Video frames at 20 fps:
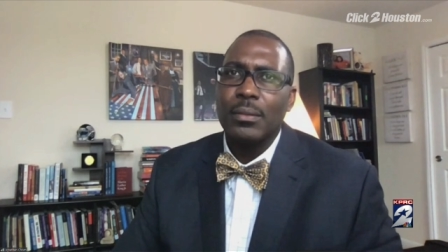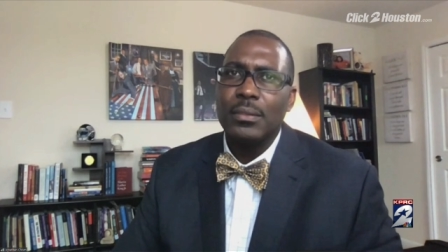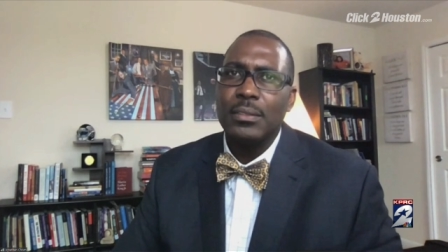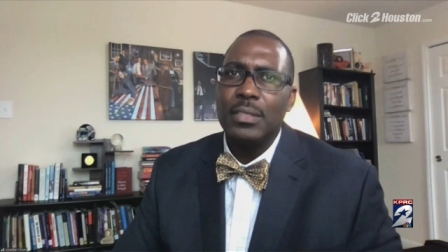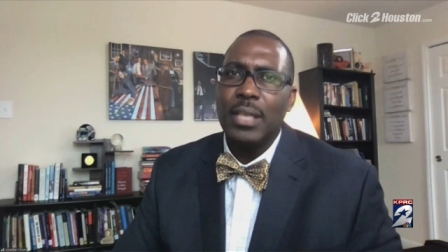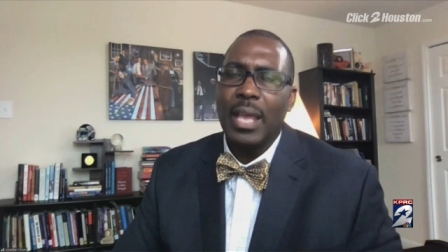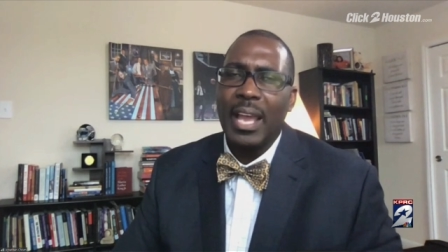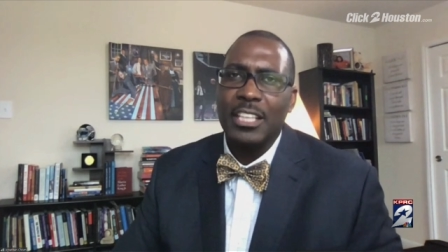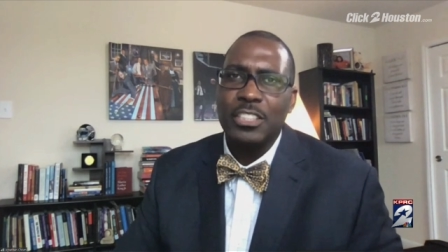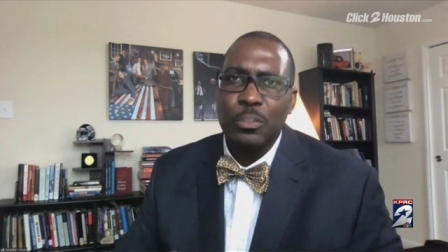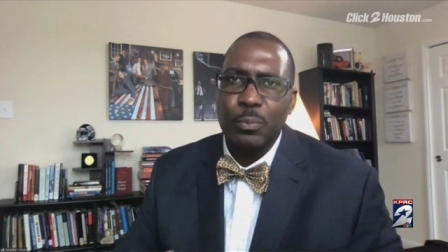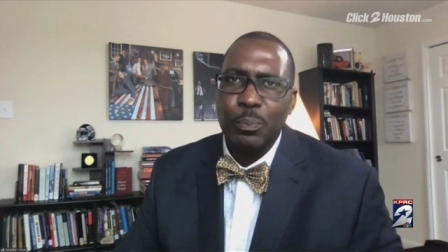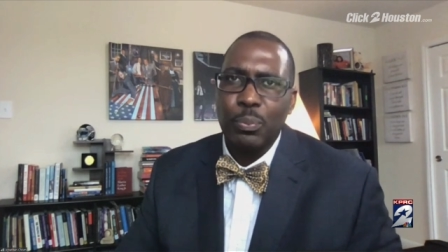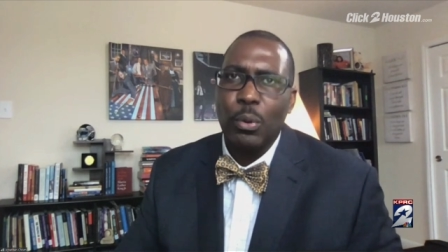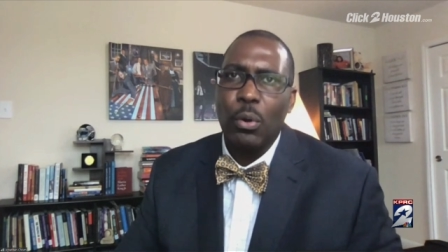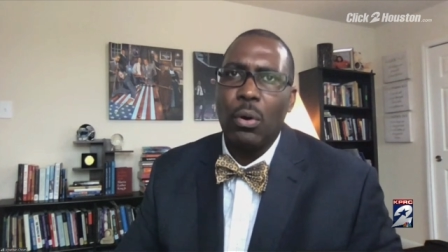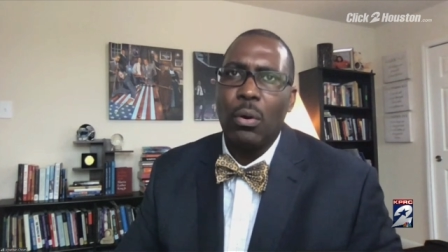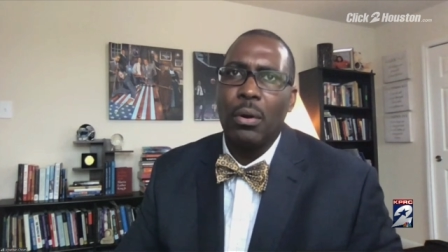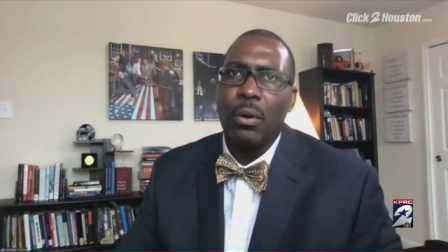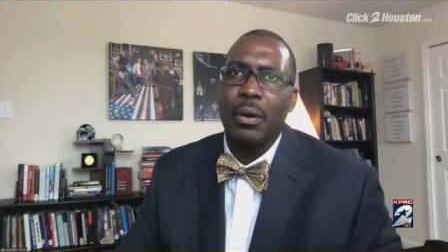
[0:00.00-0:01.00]

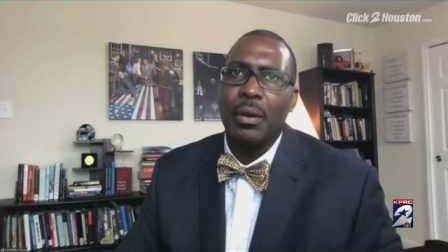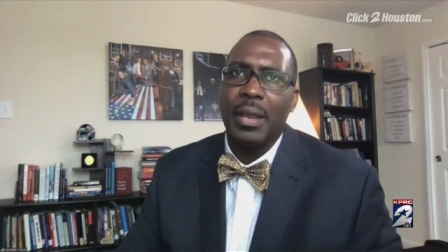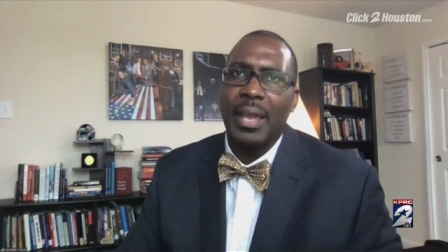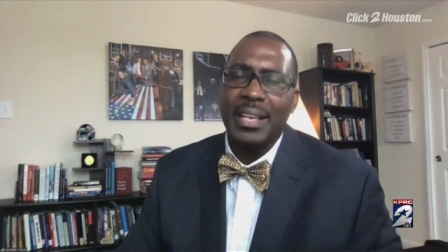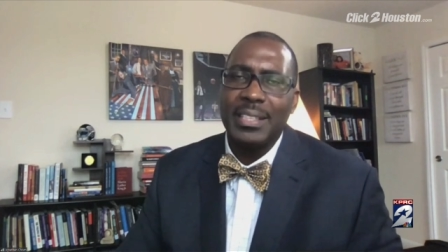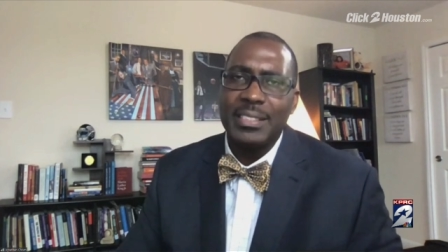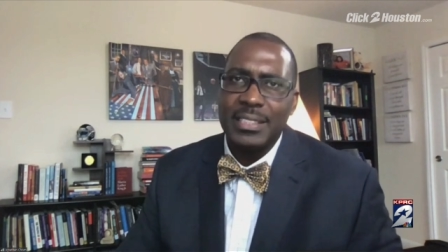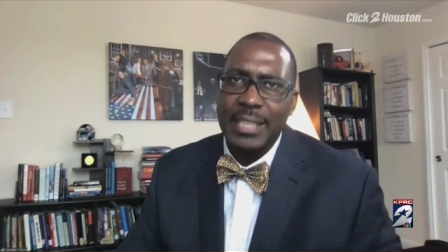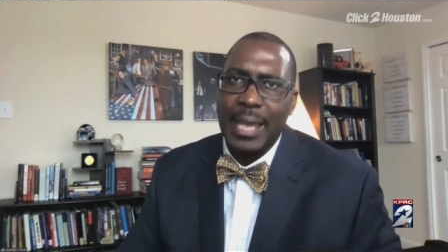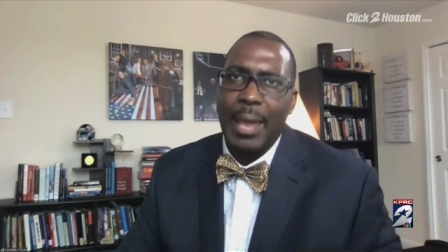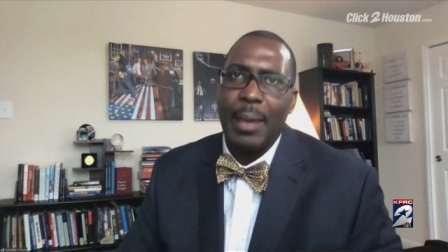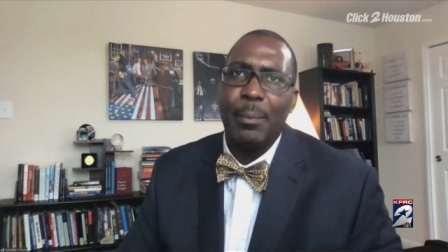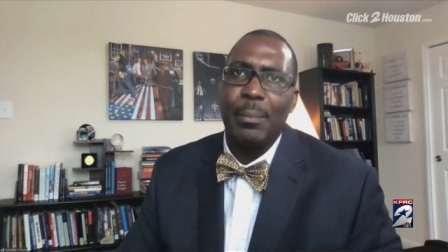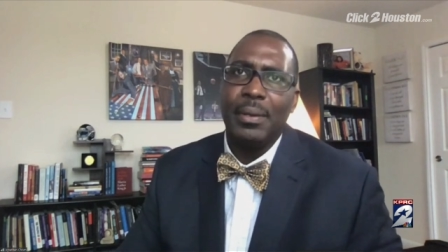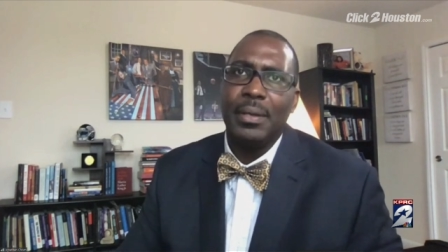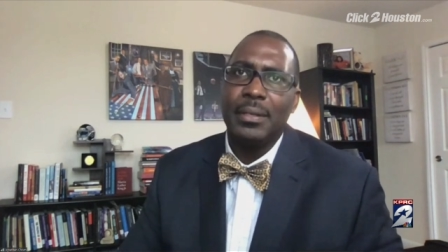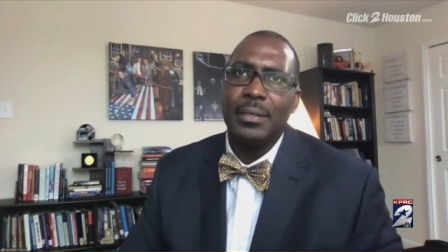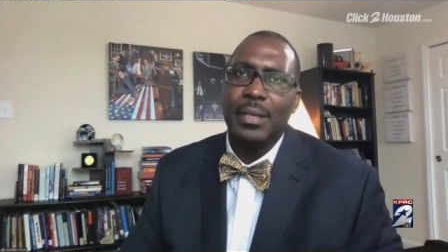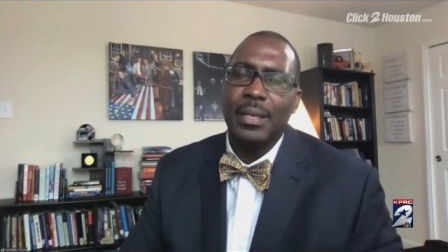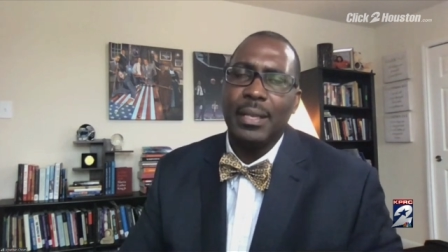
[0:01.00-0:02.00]
explore,
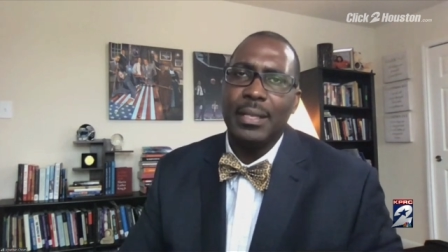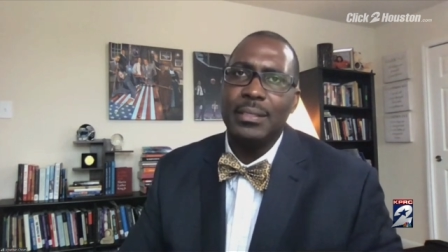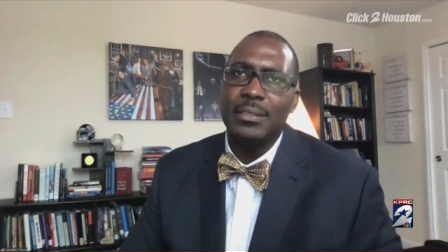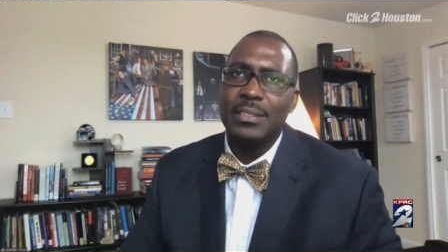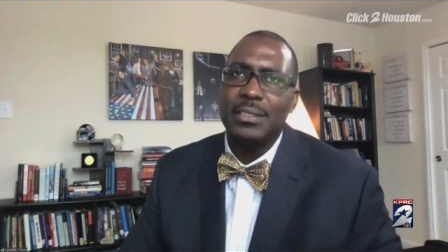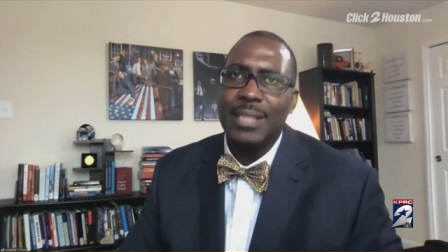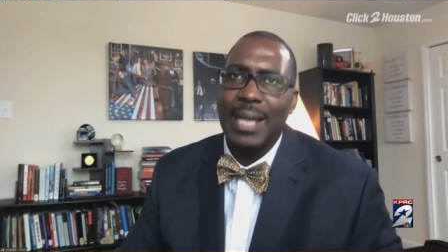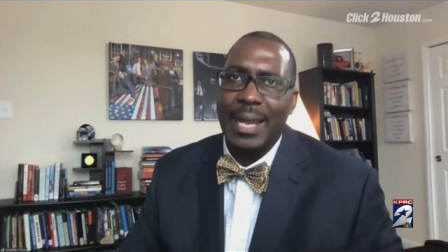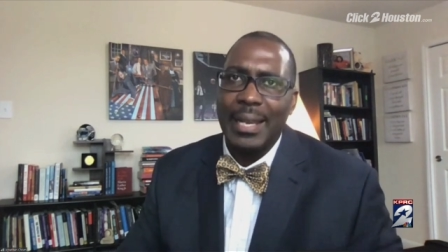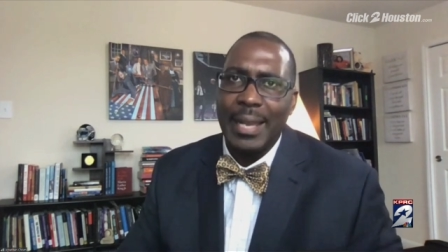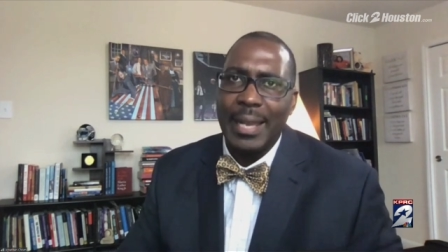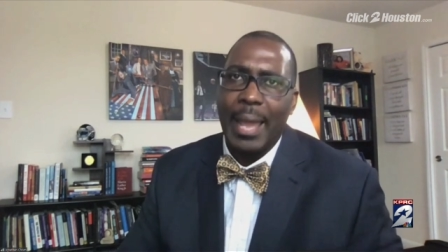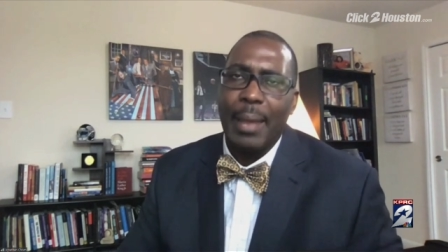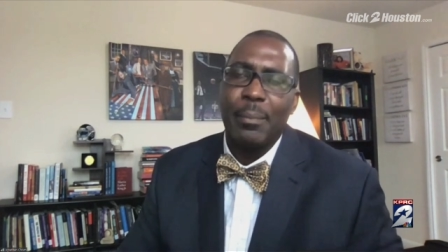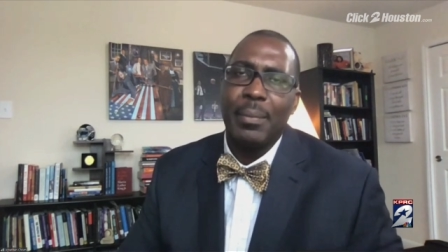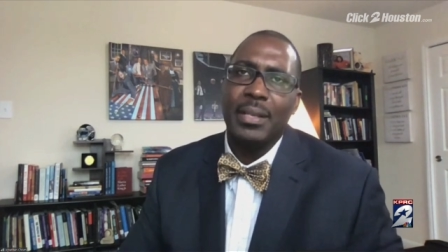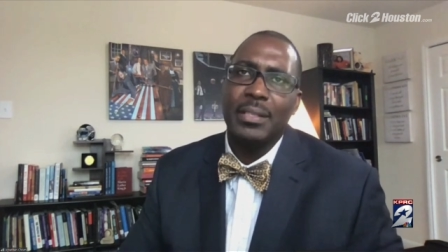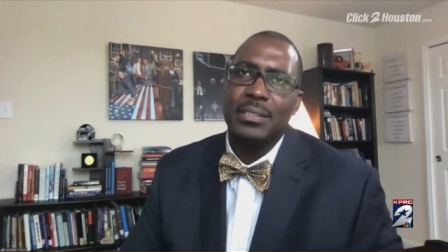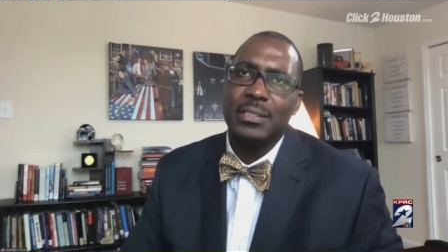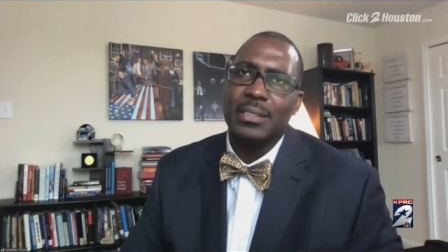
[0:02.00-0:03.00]
examine its
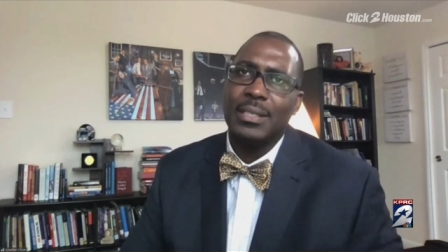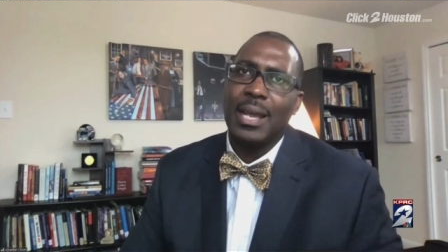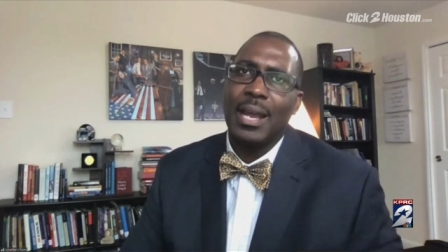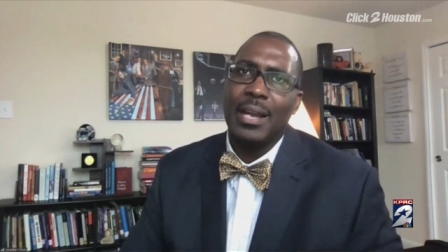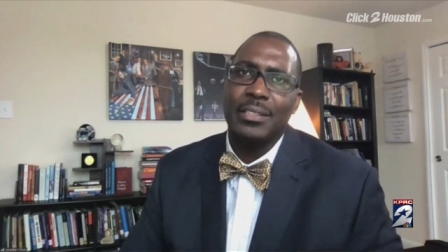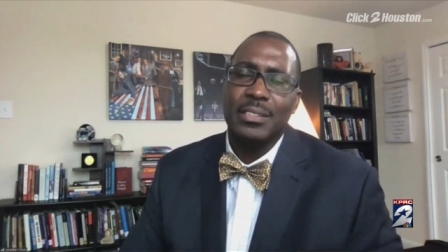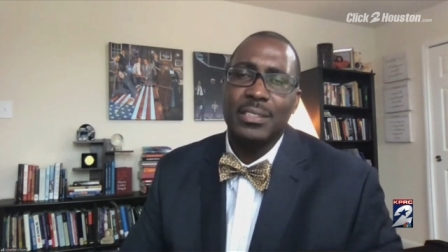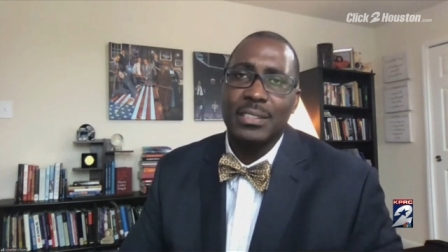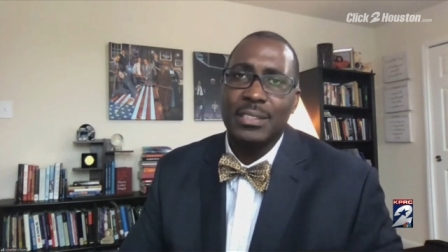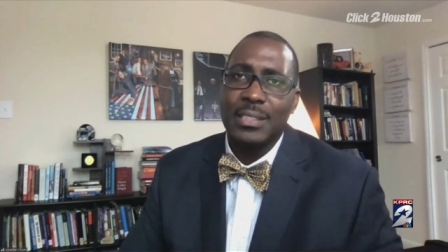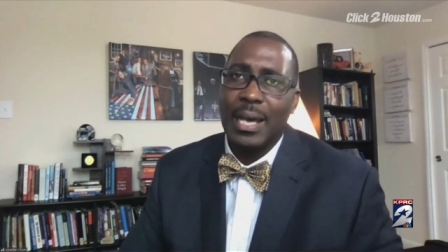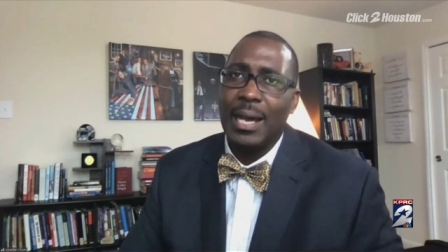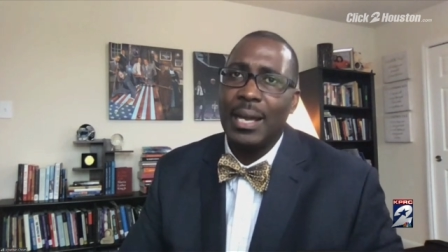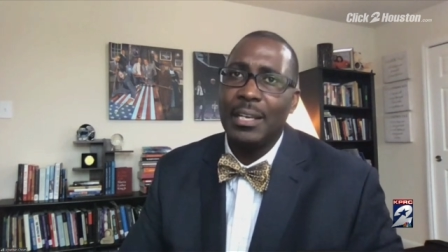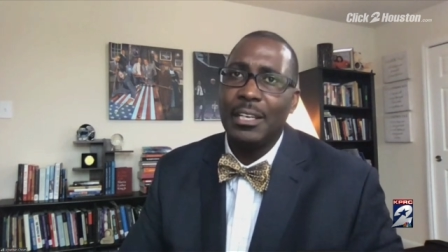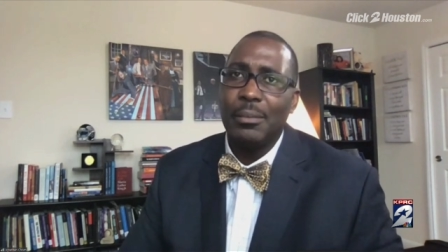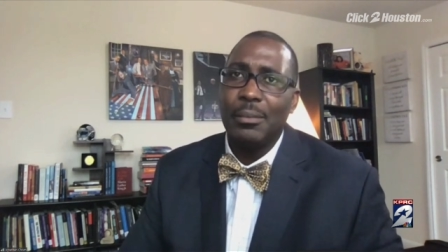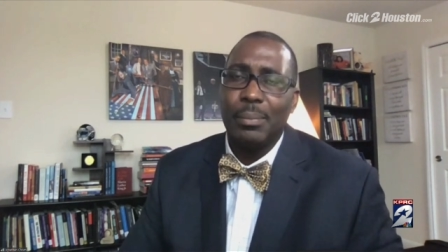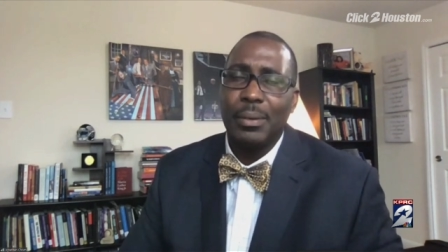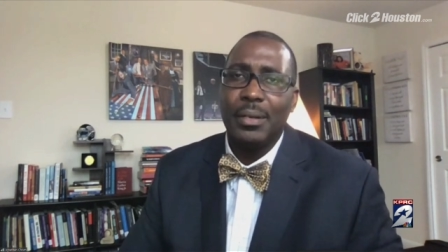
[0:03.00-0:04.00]
dynamics in our
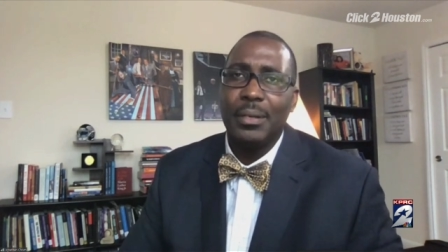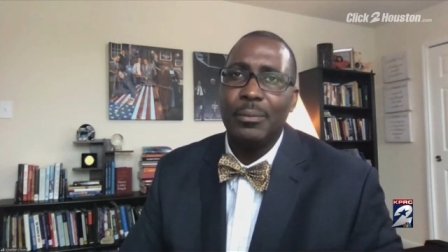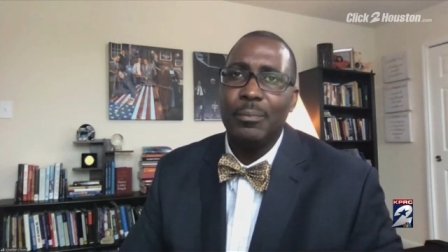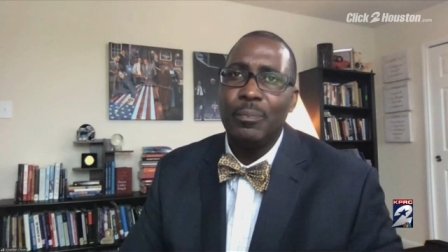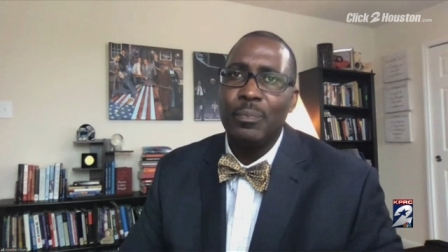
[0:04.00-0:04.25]
society, but